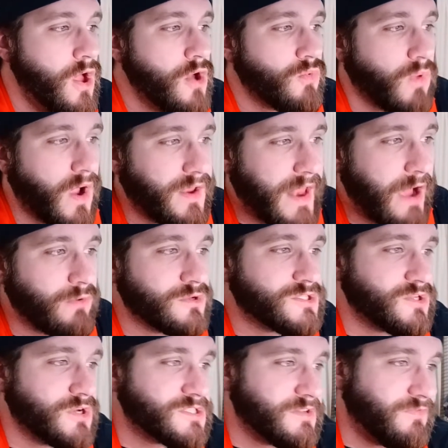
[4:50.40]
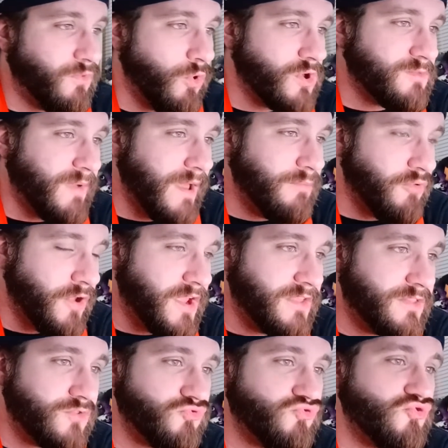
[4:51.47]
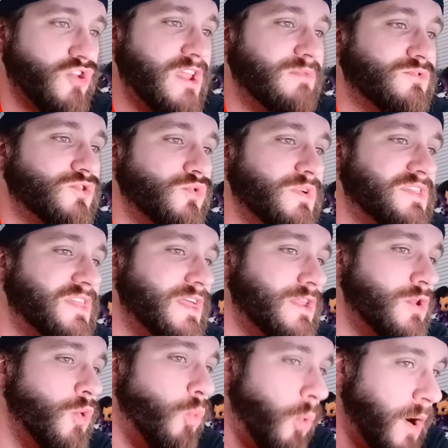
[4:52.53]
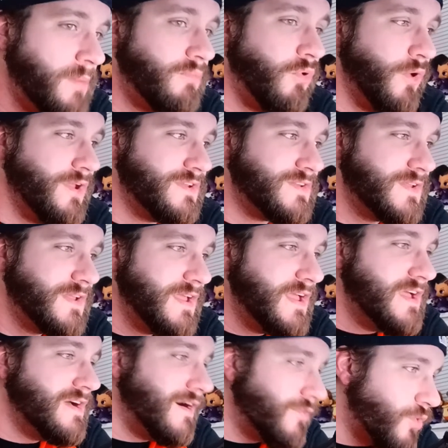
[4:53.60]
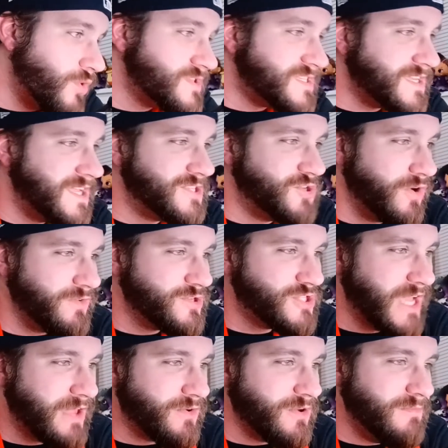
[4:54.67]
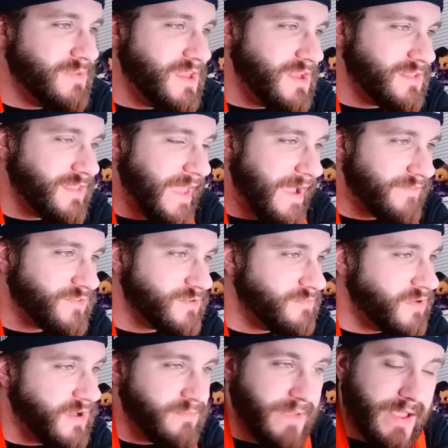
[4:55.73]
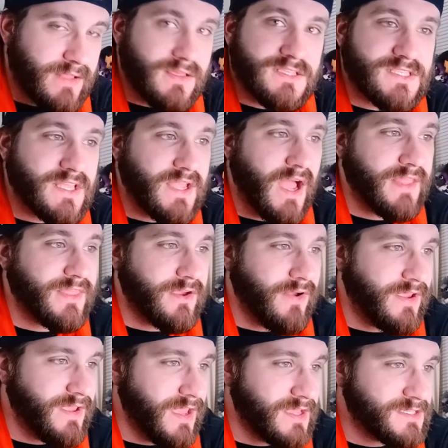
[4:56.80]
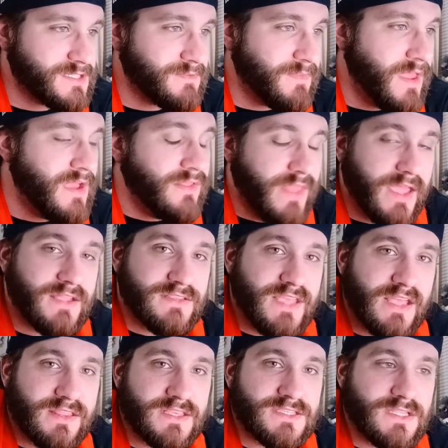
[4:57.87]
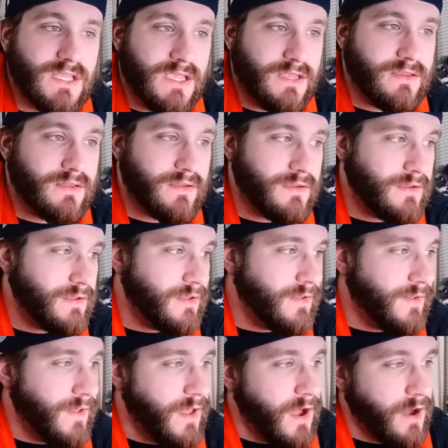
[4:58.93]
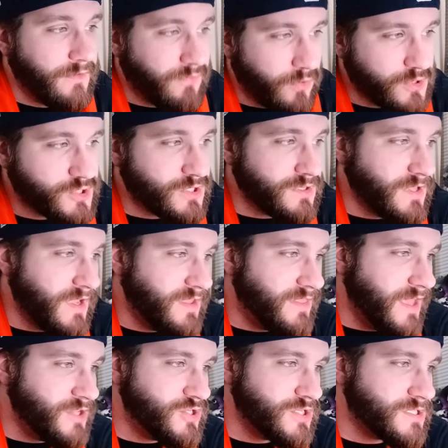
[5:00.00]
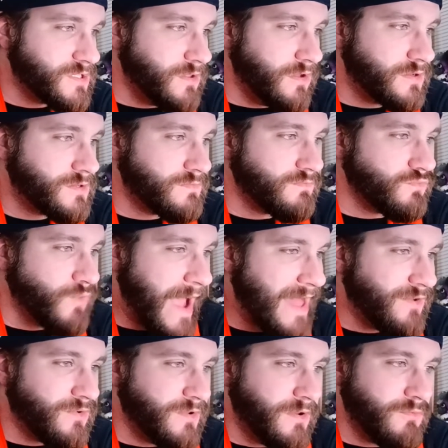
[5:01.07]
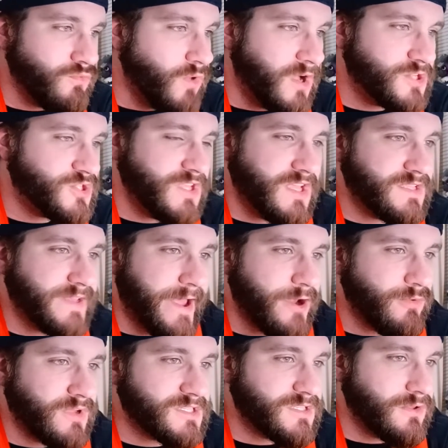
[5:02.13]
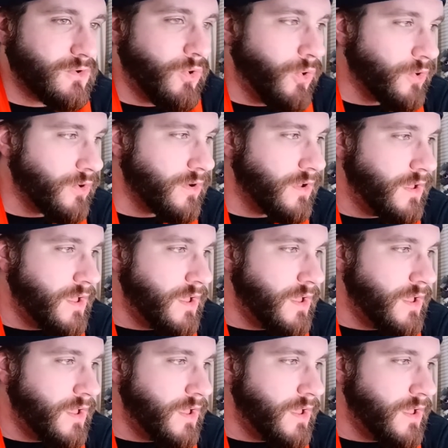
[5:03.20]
Ryan Howard starts a fourth by bringing the Dream to within 1 point. Of course, it gets overshadowed immediately after, but hey, at least they got there, I guess. They can take this lead. Unfortunately, they just looked rattled and rushed the entire rest of the quarter.